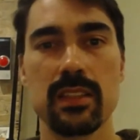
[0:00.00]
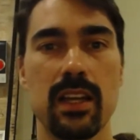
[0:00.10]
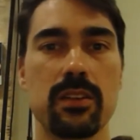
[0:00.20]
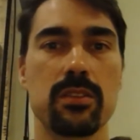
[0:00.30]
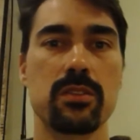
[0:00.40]

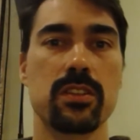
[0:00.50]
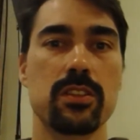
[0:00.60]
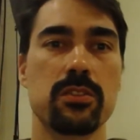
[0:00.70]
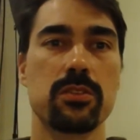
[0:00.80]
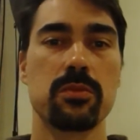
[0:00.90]
How do
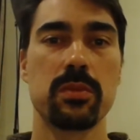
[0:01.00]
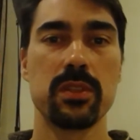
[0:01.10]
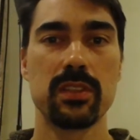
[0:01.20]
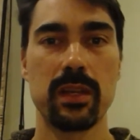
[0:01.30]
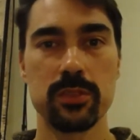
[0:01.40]
you
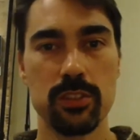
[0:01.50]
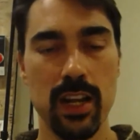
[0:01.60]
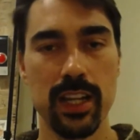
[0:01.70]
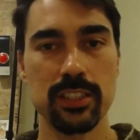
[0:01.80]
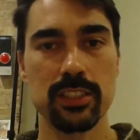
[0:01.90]
build
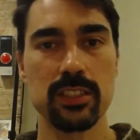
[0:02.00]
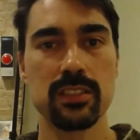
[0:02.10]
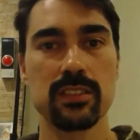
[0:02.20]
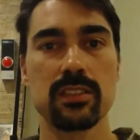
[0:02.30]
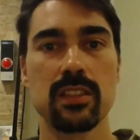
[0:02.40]

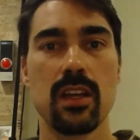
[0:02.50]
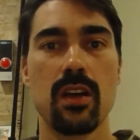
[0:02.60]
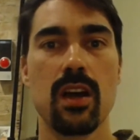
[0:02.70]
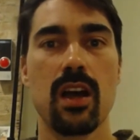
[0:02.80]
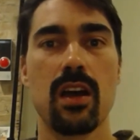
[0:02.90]
abstractions?
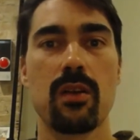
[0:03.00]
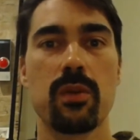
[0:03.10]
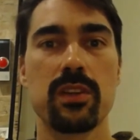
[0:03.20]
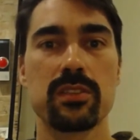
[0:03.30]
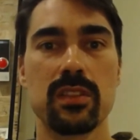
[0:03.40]

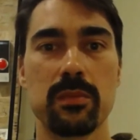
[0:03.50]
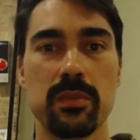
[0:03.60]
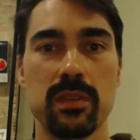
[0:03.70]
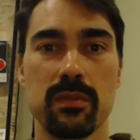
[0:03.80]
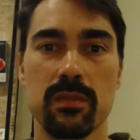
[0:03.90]
What are
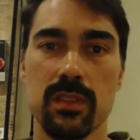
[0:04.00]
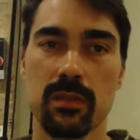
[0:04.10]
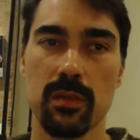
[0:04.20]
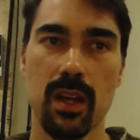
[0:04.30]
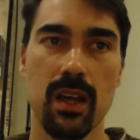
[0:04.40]
some
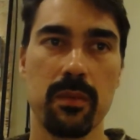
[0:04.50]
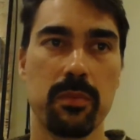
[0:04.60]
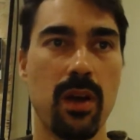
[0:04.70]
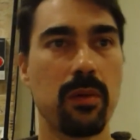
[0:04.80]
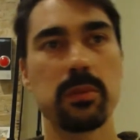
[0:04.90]

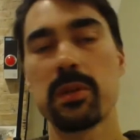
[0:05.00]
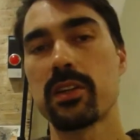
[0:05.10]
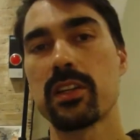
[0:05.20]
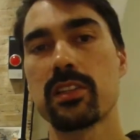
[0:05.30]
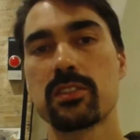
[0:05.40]
problem
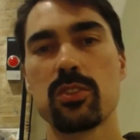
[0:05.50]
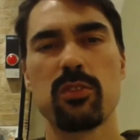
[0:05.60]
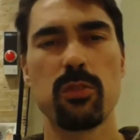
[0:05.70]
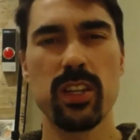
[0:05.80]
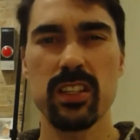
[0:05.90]
areas to
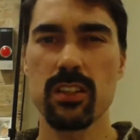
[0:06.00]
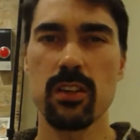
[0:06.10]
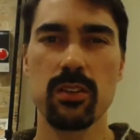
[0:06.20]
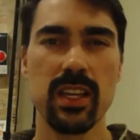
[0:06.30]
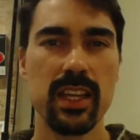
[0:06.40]
avoid? You
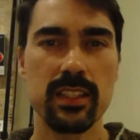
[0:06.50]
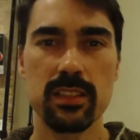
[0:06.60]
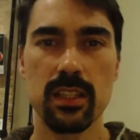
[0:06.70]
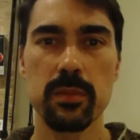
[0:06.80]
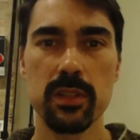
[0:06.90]
know, he's
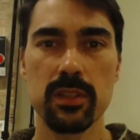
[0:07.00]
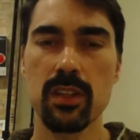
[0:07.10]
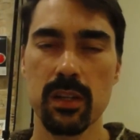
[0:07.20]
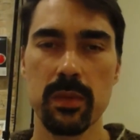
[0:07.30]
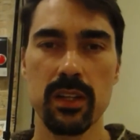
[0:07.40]
going to be
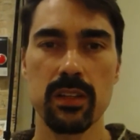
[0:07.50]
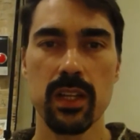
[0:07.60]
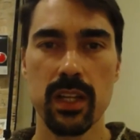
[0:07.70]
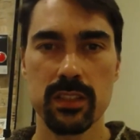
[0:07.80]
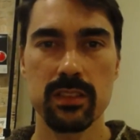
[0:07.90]
talking about
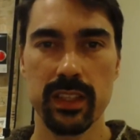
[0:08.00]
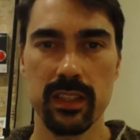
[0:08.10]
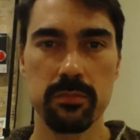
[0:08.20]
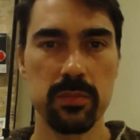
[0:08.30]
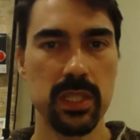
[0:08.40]
just like
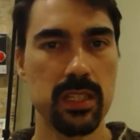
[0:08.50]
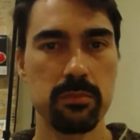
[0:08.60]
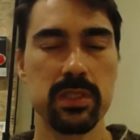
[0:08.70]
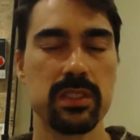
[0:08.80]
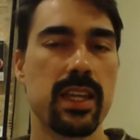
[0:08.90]
the meat and
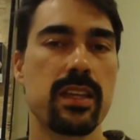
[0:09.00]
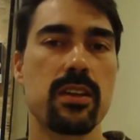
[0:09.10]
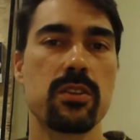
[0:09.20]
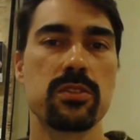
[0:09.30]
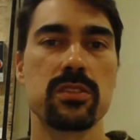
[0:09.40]

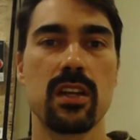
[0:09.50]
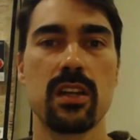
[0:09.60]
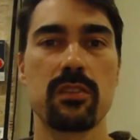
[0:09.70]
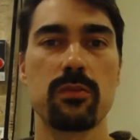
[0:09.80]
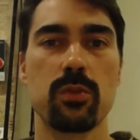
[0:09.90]
potatoes
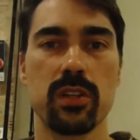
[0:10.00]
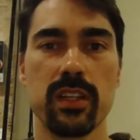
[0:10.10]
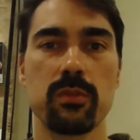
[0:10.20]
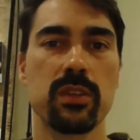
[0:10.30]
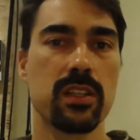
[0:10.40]
of
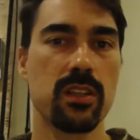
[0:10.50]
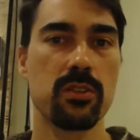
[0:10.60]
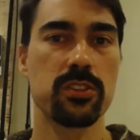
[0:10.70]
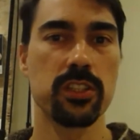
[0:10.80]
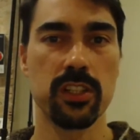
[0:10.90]
working with
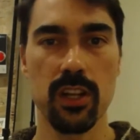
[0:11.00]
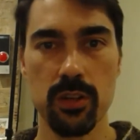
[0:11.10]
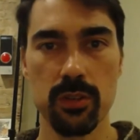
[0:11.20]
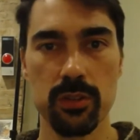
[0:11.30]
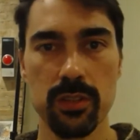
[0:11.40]
Clojure
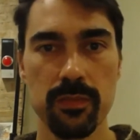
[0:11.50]
code.